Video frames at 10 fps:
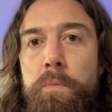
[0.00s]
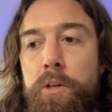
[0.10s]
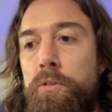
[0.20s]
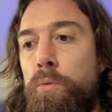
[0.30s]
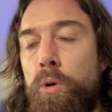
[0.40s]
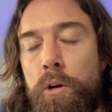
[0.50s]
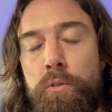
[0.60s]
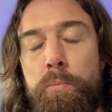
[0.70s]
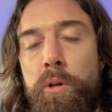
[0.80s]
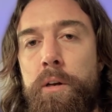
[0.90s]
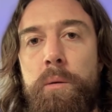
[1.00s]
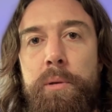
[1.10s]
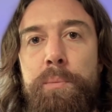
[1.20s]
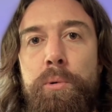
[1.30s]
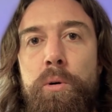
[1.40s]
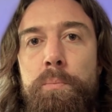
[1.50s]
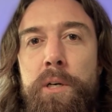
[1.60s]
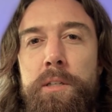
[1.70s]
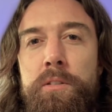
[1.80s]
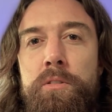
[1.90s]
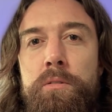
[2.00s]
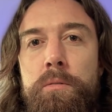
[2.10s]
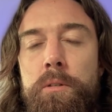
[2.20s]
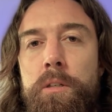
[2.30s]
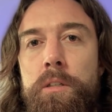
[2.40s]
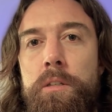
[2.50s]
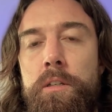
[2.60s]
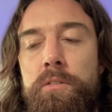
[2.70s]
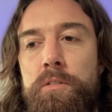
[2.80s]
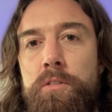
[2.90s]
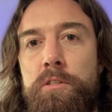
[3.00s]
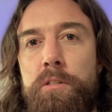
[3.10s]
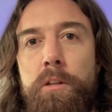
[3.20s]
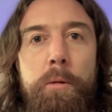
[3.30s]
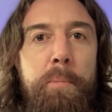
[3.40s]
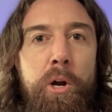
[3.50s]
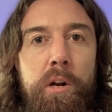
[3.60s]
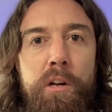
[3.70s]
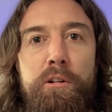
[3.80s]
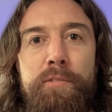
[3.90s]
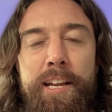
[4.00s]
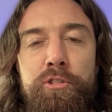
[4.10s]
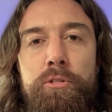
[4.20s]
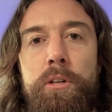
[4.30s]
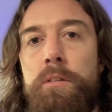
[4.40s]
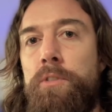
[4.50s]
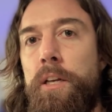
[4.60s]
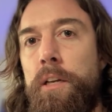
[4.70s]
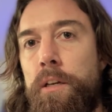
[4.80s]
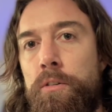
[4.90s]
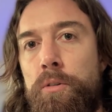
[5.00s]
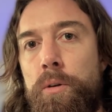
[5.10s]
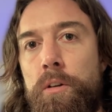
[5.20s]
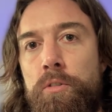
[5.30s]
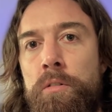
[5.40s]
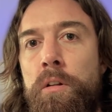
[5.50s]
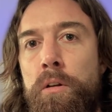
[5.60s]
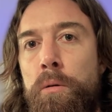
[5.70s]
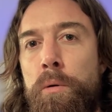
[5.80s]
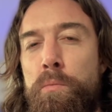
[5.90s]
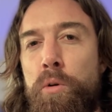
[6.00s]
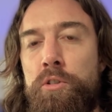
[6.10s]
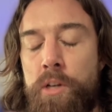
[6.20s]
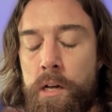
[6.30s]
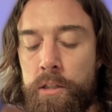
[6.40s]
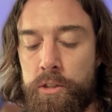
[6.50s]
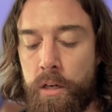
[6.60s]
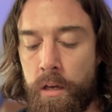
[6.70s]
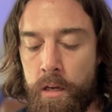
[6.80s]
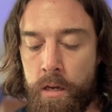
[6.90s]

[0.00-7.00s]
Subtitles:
They do work for plenty of people, but it's the barrier of entry of getting into it is just a little bit more challenging.